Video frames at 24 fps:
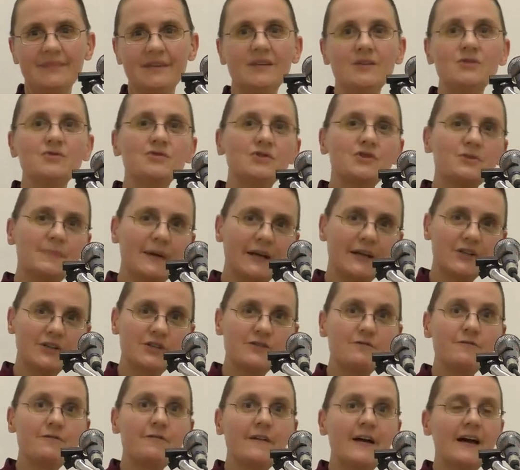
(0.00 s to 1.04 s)

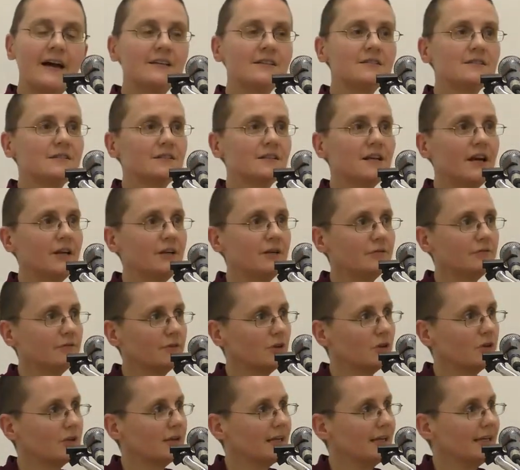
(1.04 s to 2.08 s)
Introspection fast, kind of
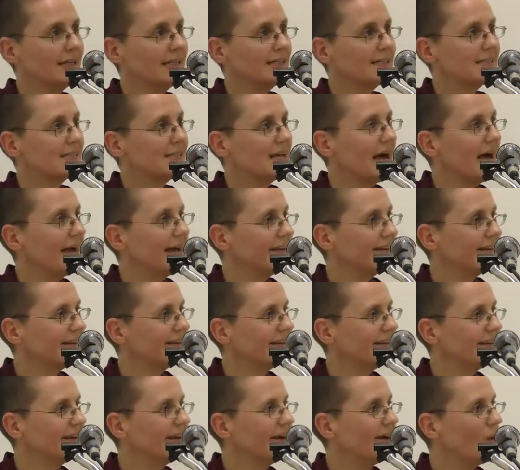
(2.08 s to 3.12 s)
looking inside.
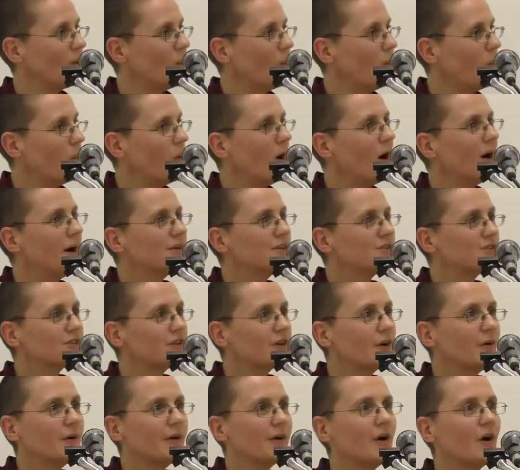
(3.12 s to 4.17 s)
What is
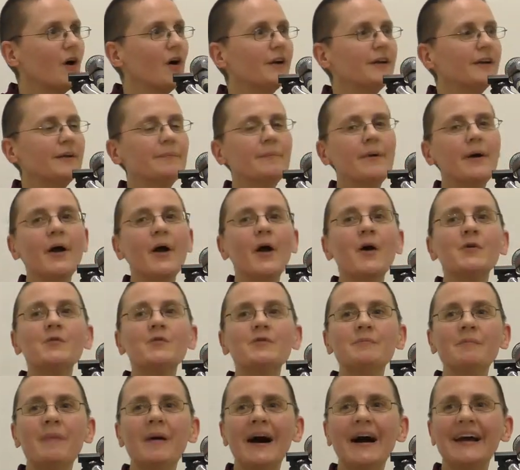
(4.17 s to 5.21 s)
going on in my
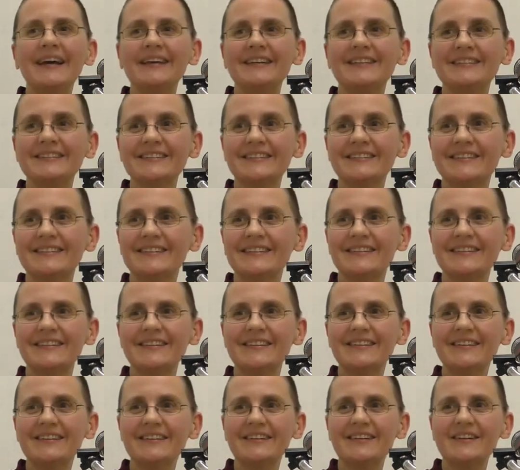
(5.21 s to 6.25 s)
own mind?
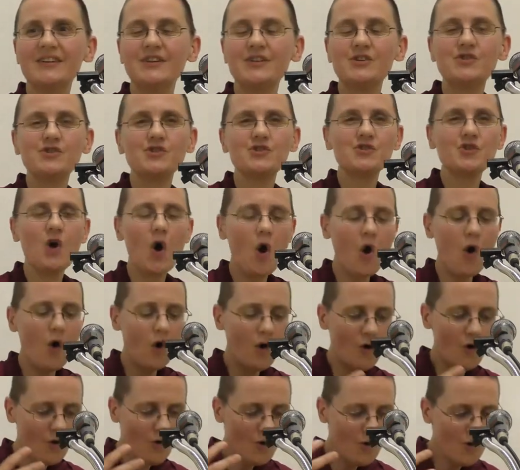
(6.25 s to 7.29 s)
There's this
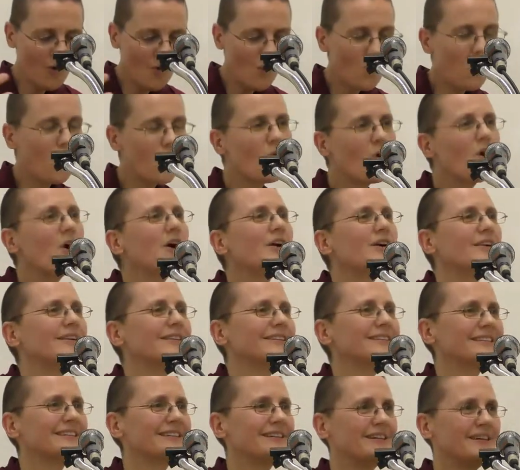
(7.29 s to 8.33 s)
whole
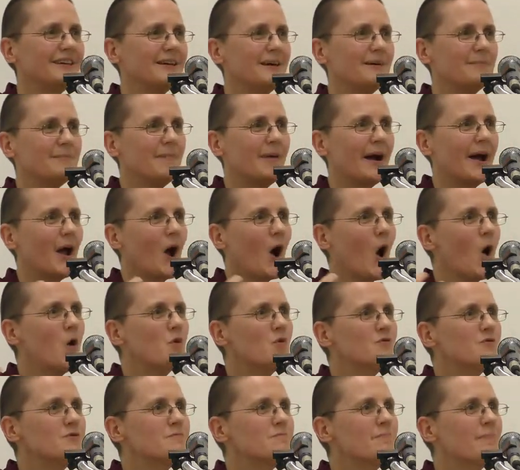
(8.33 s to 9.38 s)
world, my
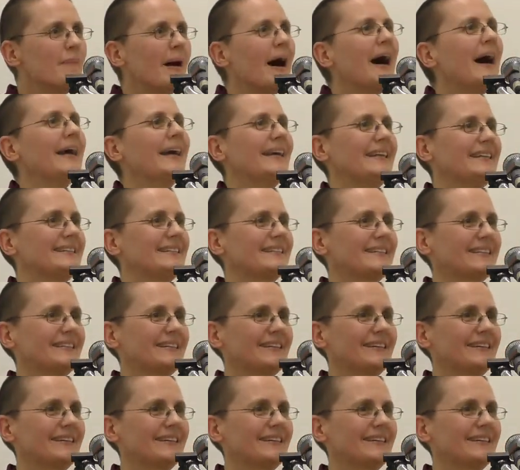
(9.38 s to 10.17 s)
own mind.